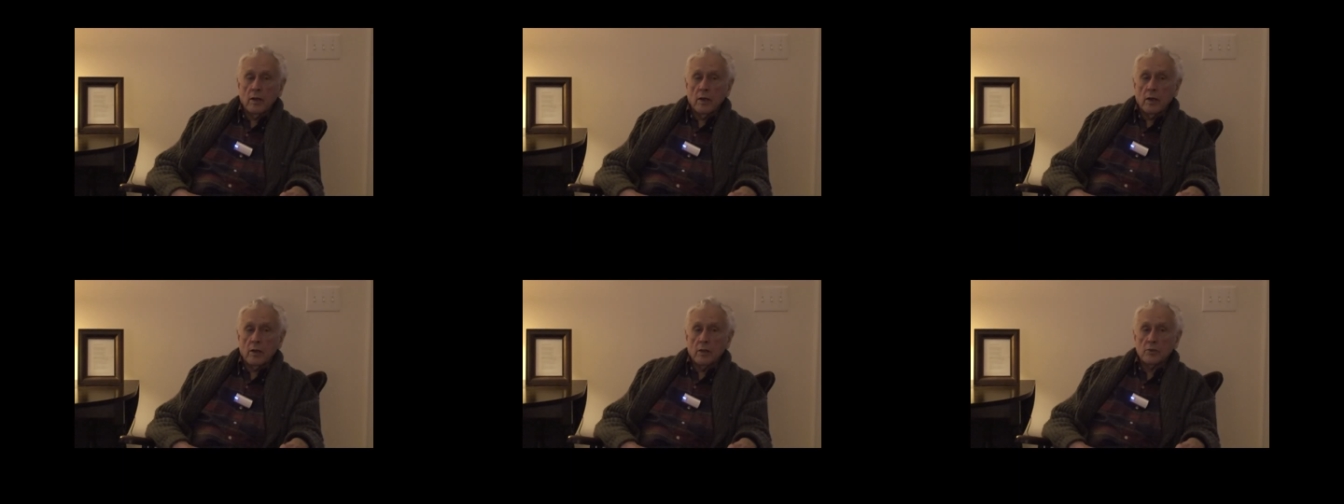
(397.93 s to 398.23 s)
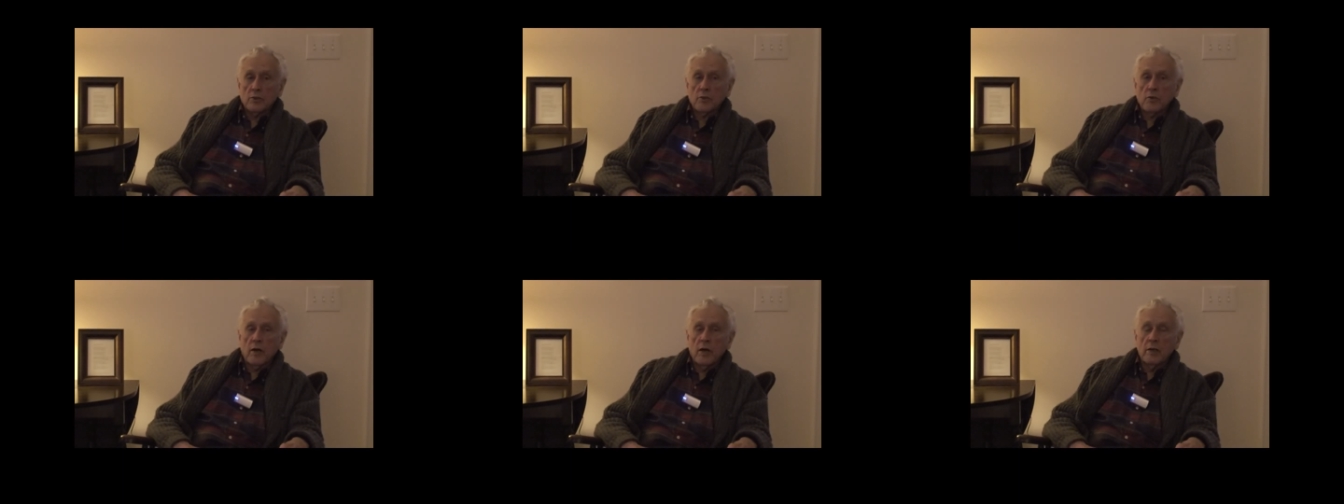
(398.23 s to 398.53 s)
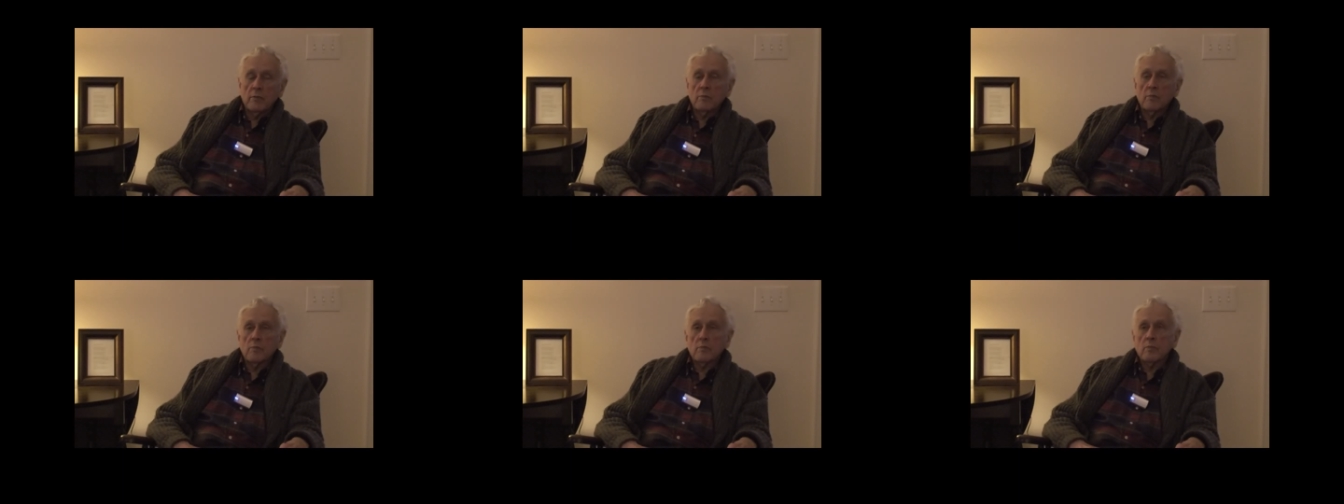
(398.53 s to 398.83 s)
Uh, so
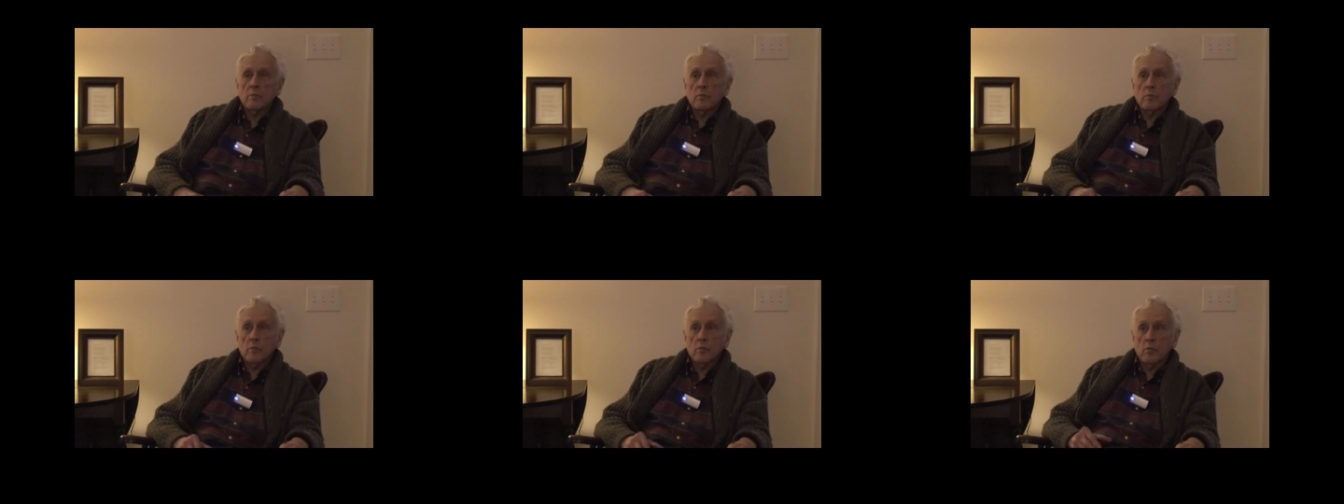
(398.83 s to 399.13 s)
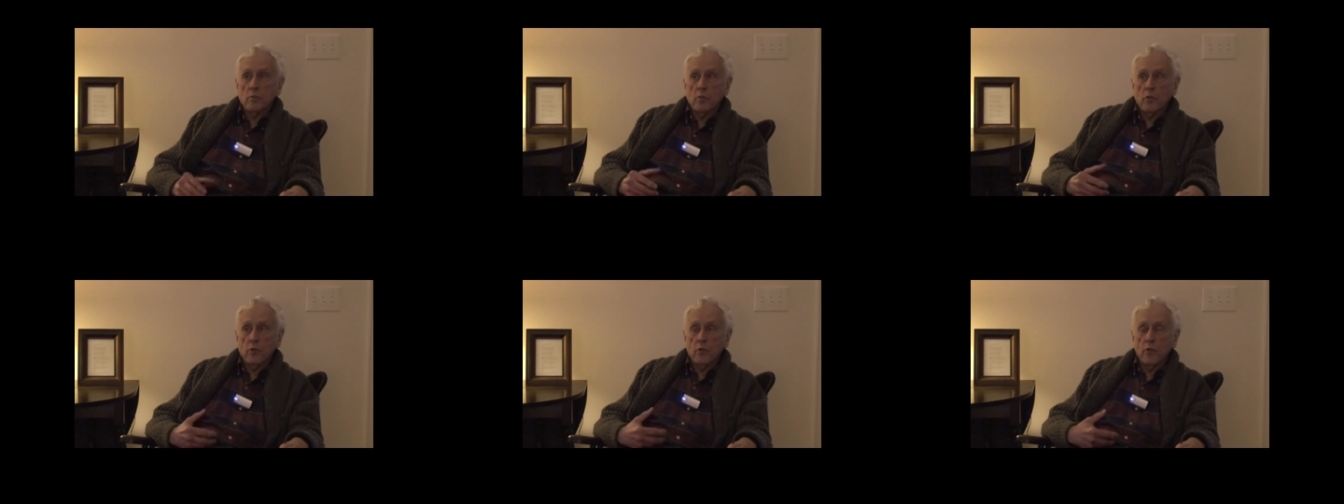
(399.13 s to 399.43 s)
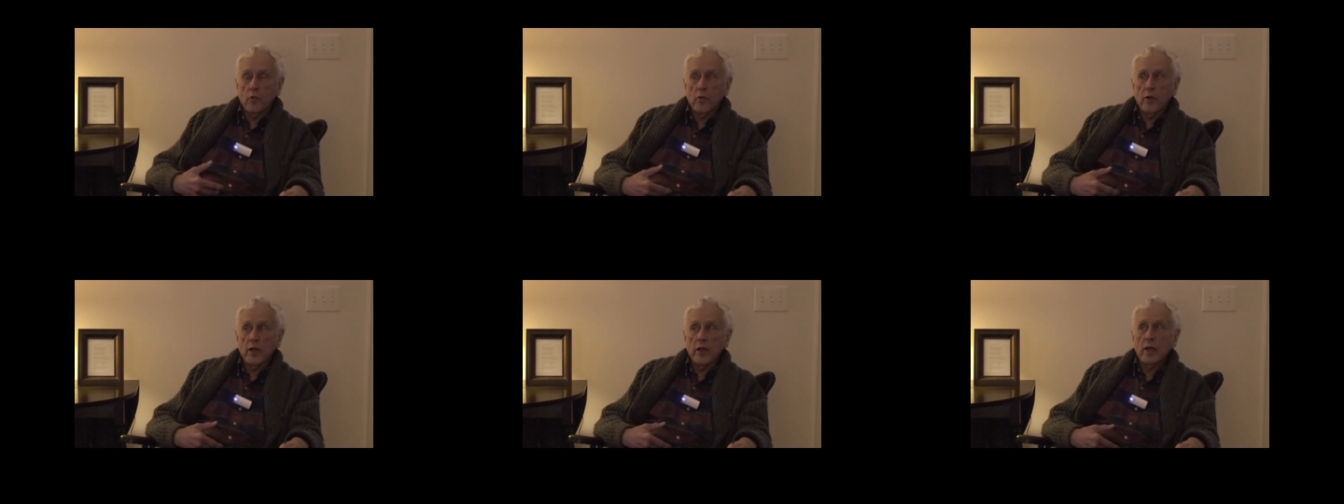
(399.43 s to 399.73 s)
I'm
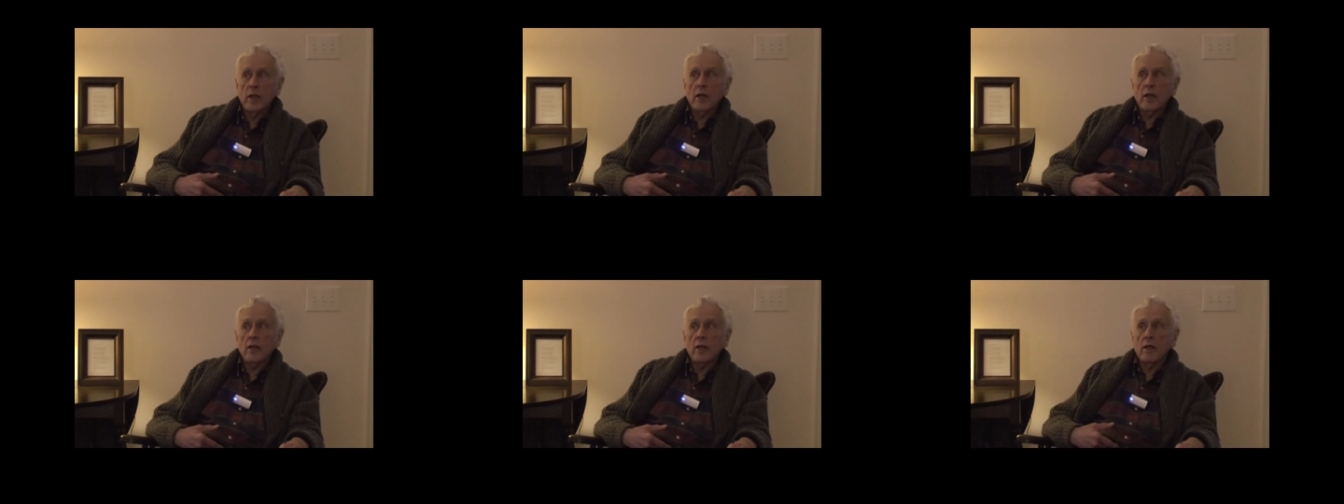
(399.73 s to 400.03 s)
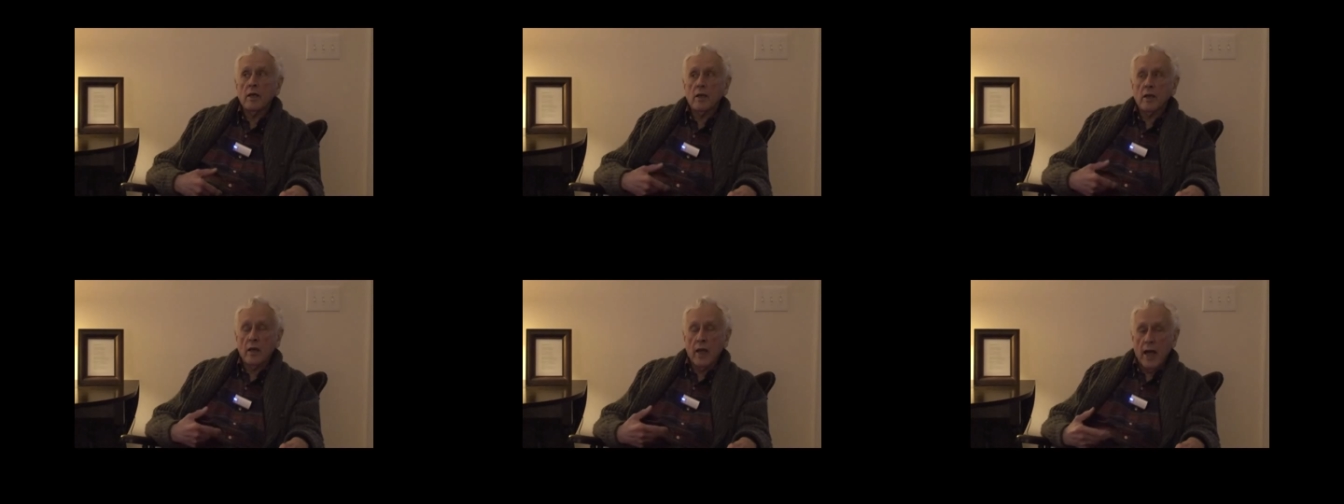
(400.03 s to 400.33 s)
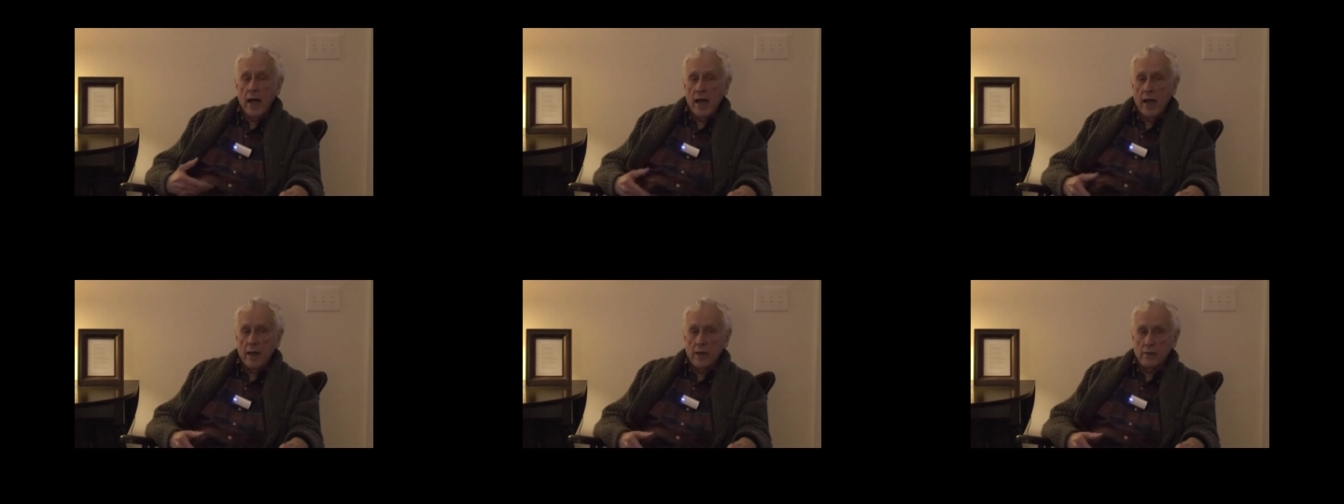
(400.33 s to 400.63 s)
really
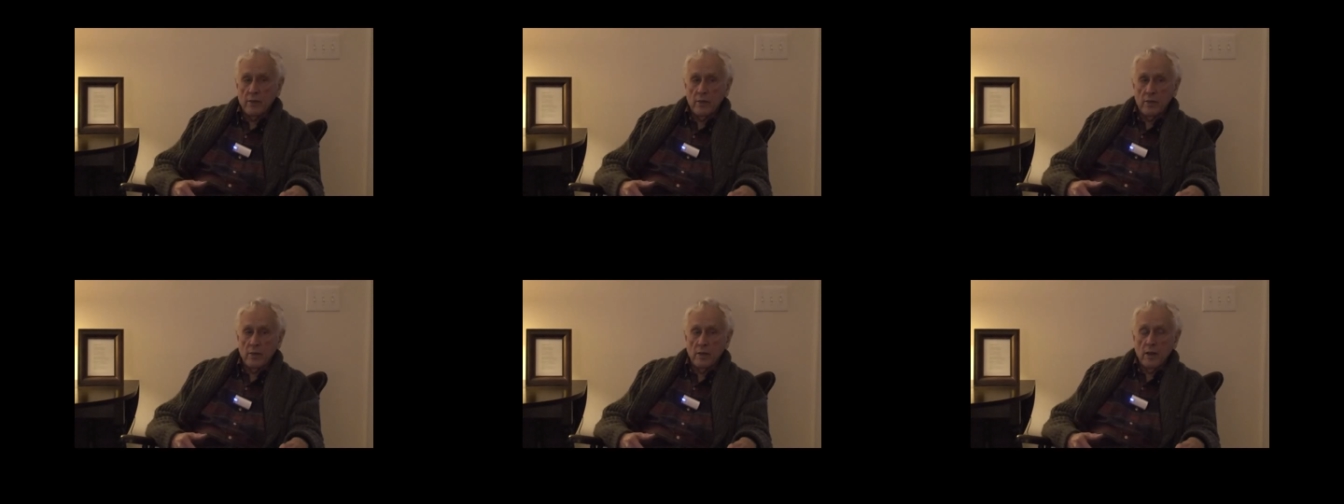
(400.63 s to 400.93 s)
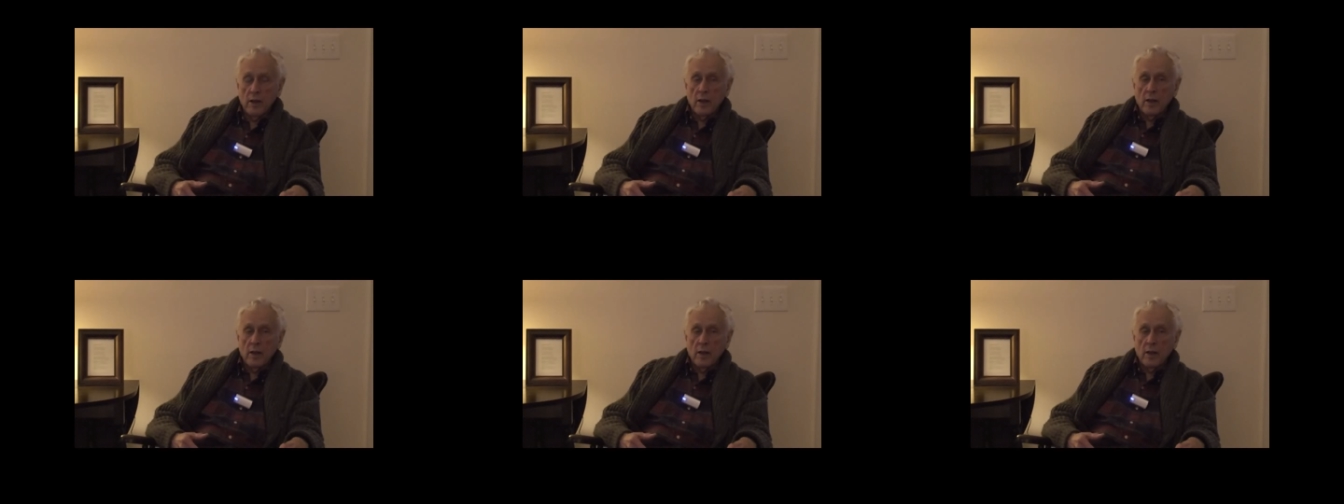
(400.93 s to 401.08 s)
glad